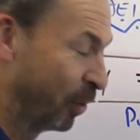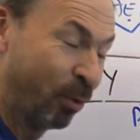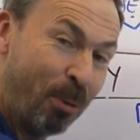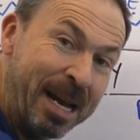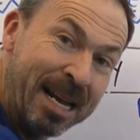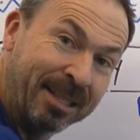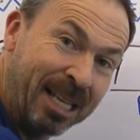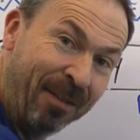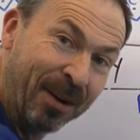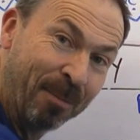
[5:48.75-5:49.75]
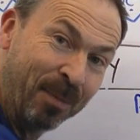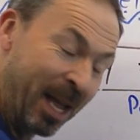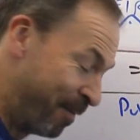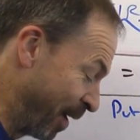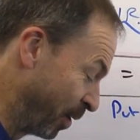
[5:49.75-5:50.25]
3 and 7. In
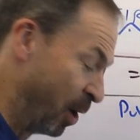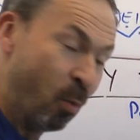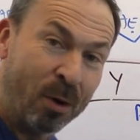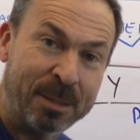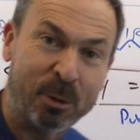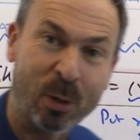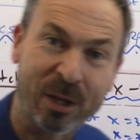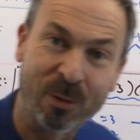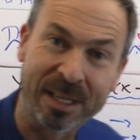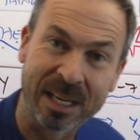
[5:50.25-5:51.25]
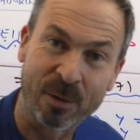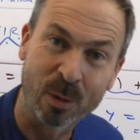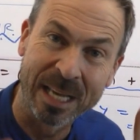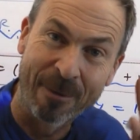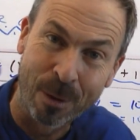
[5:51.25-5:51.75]
fact, what is between 3 and 7?
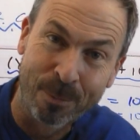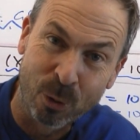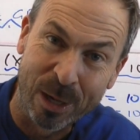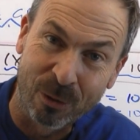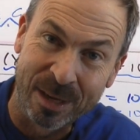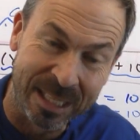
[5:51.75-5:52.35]
What's halfway between 3 and